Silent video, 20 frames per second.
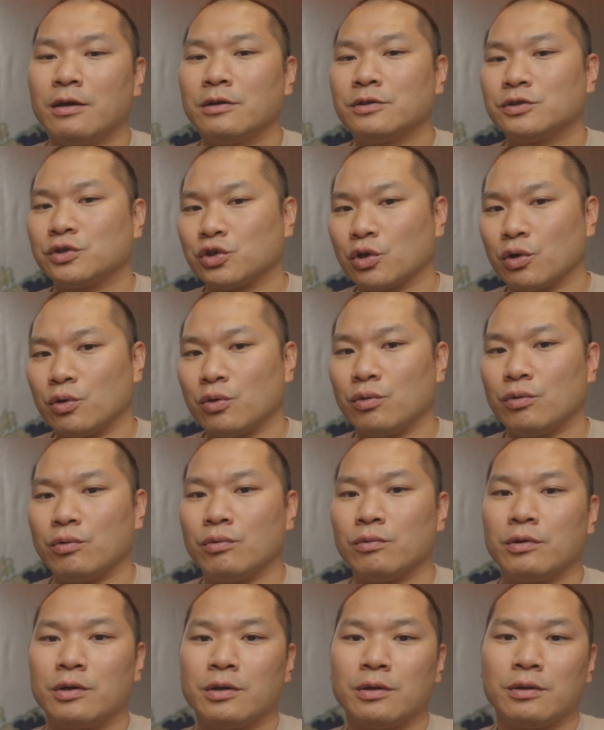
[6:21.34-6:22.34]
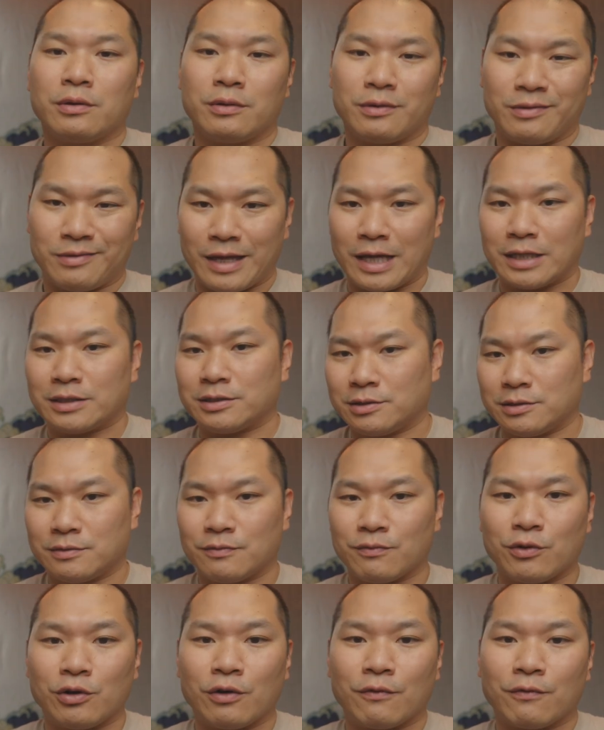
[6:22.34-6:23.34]
So that's,
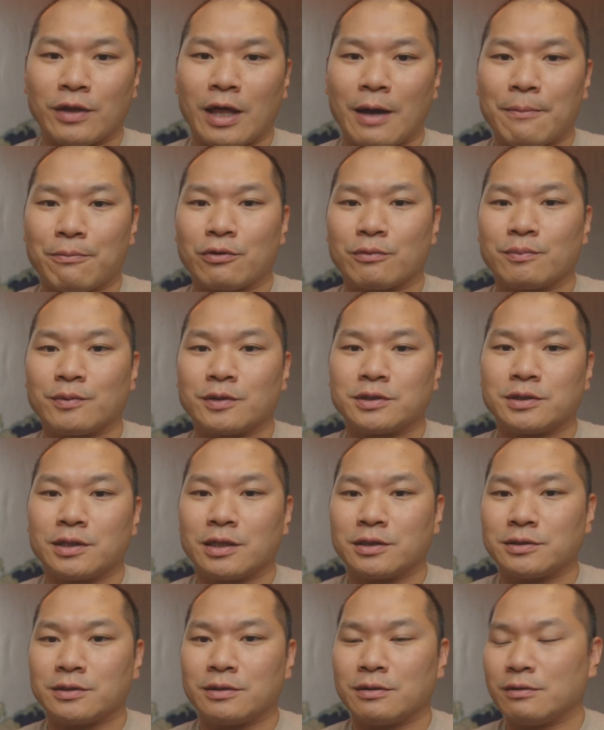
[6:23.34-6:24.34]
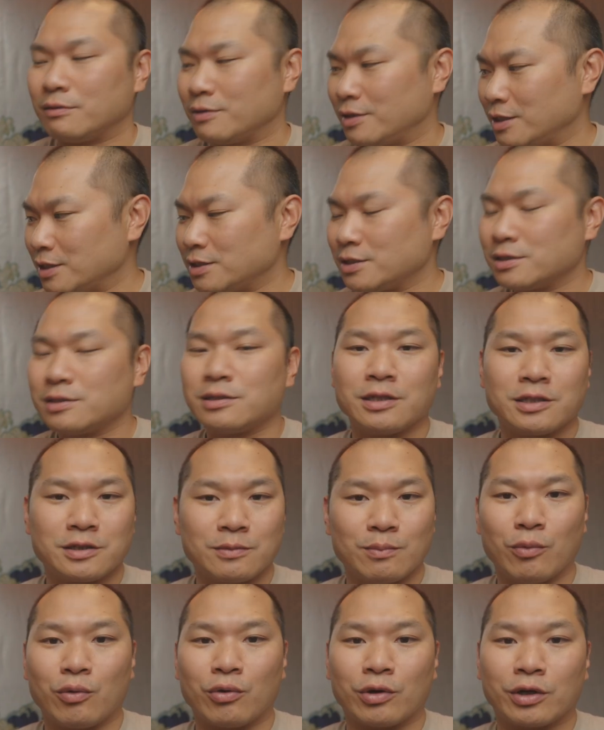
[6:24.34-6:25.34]
you know, for that purpose, as this is
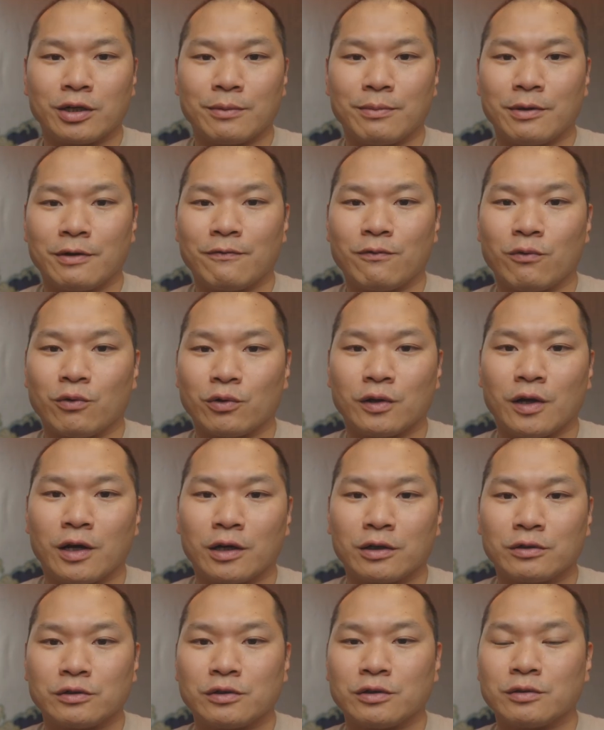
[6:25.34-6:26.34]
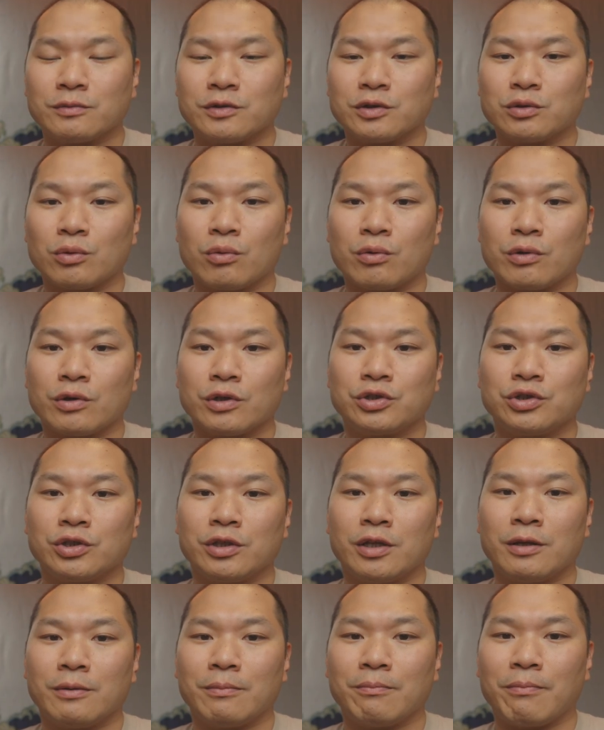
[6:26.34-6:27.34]
more going to be for longer term storage
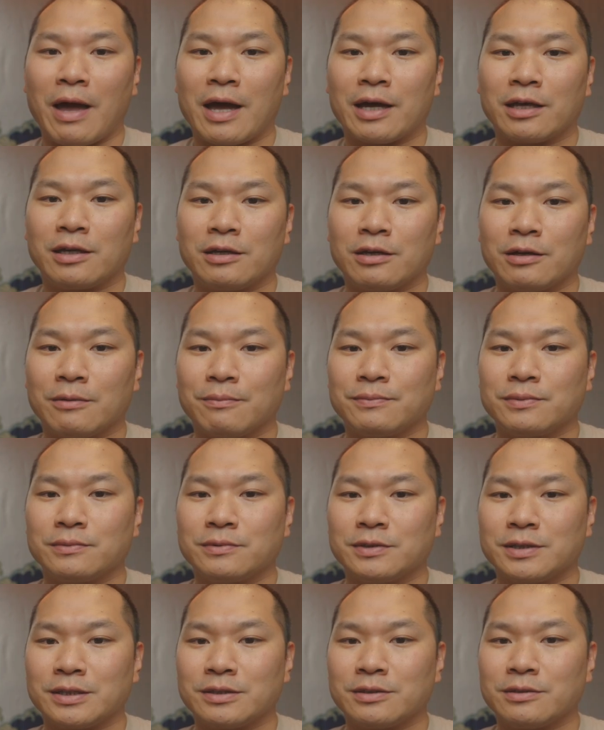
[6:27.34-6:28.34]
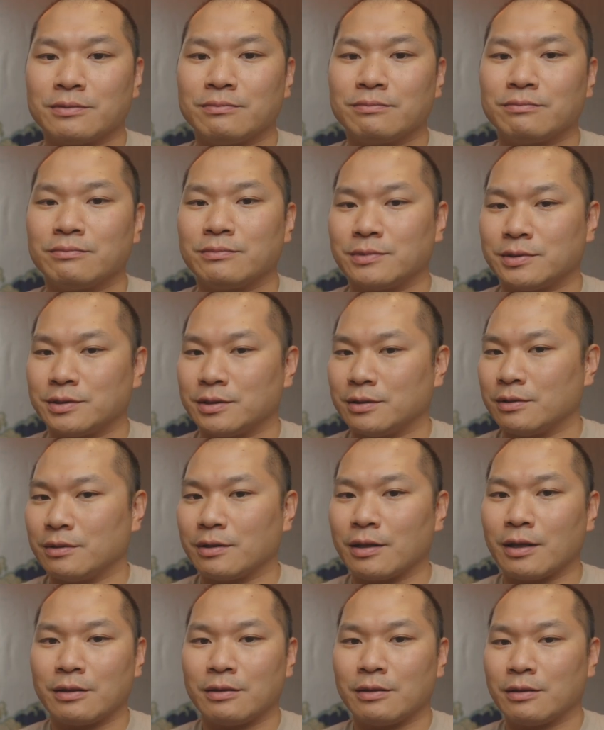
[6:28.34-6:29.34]
and then backing up systems, you know,
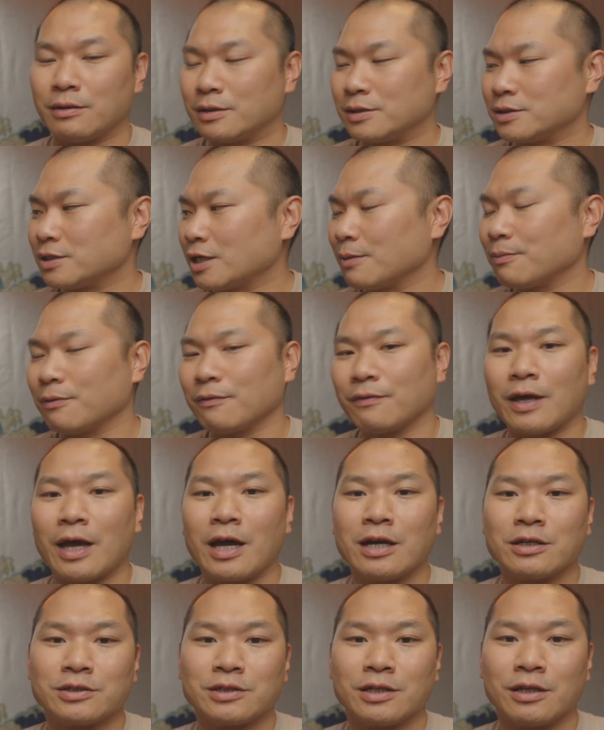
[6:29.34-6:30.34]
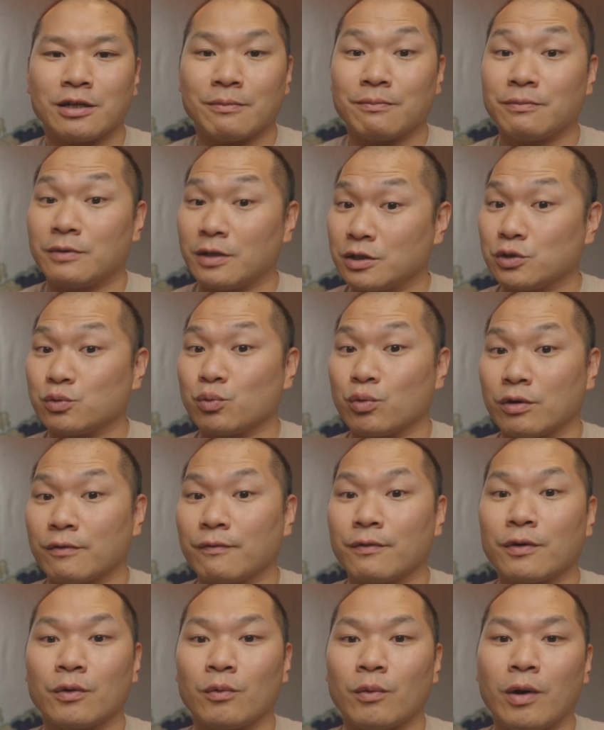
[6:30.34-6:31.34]
that this type of cache setup does work
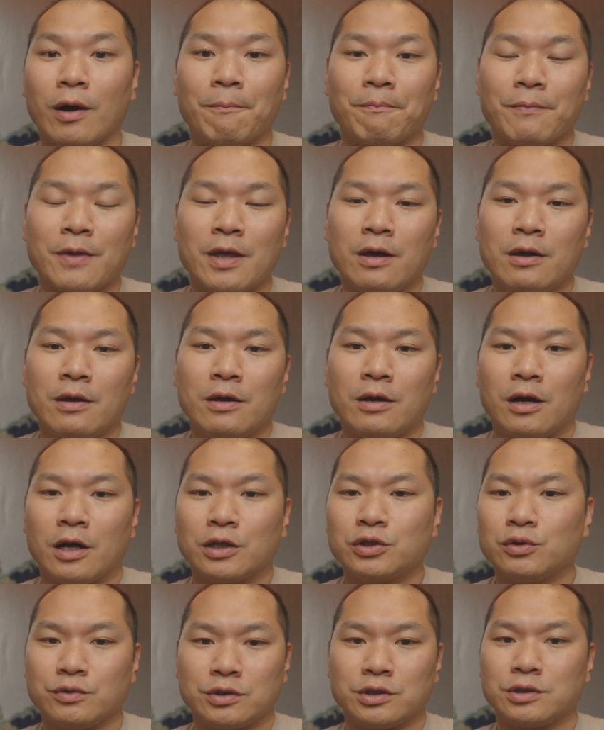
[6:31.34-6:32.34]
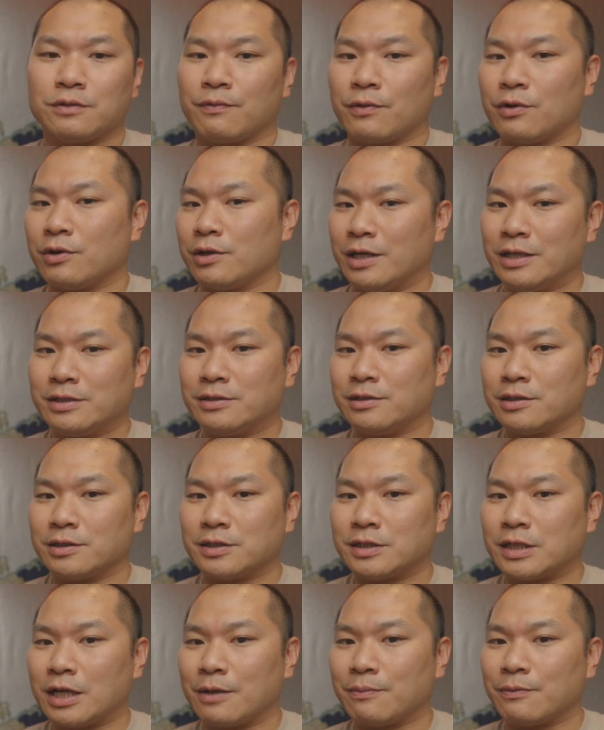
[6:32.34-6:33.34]
very well. Also, it's just very easy to
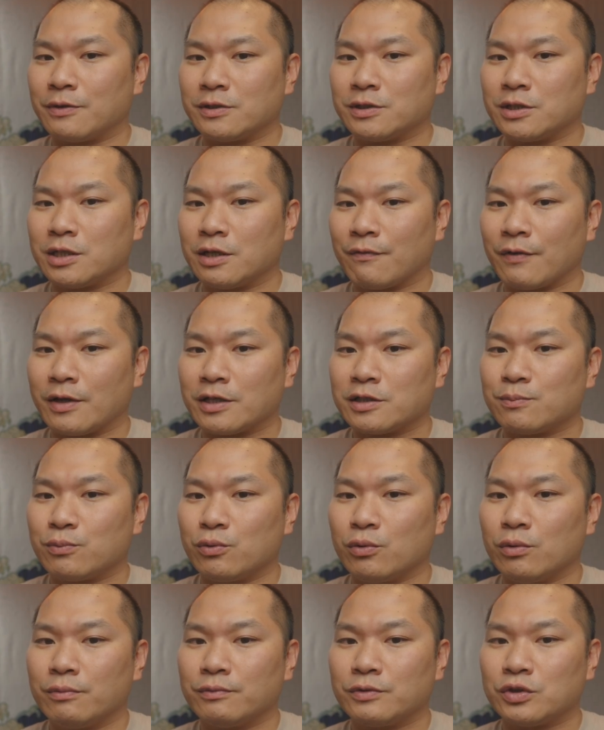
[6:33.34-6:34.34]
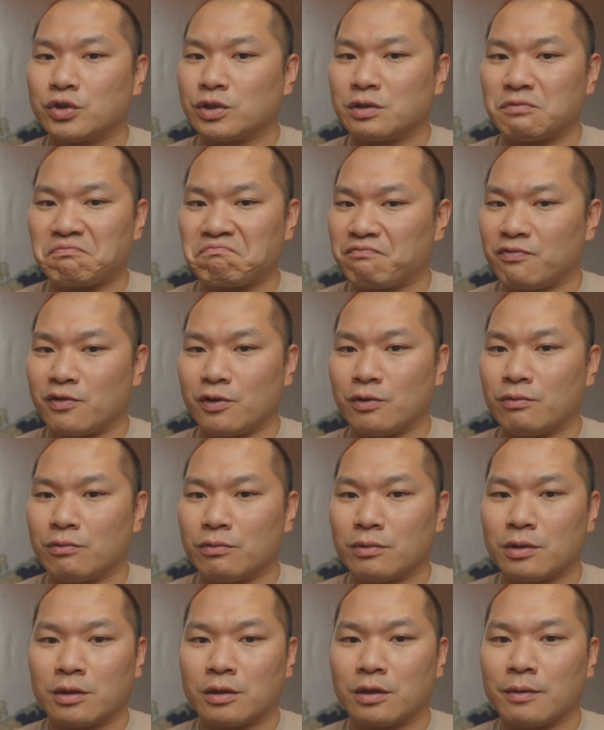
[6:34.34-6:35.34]
set up the ZFS pool, just a
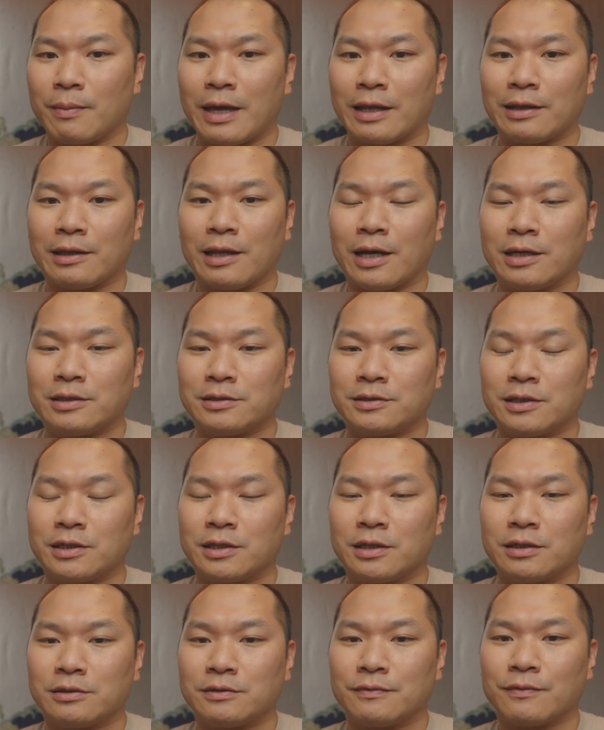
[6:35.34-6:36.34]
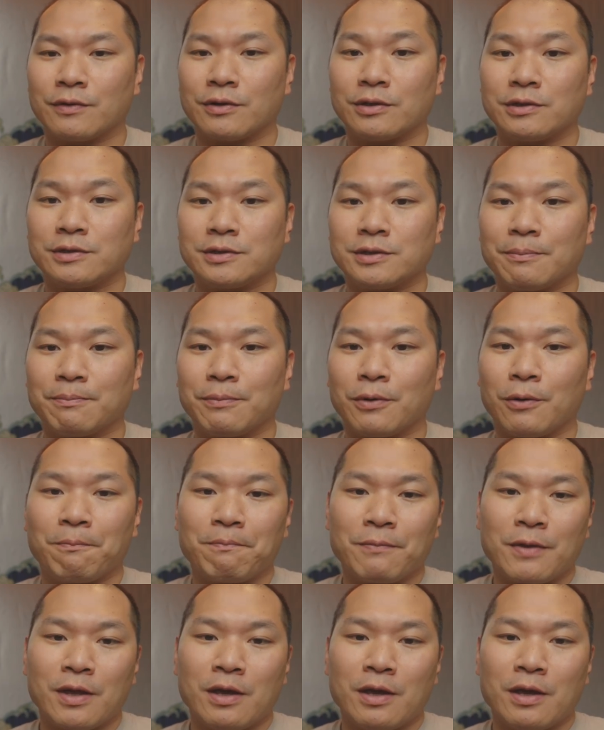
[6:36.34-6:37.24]
few command lines in it. It's very simple.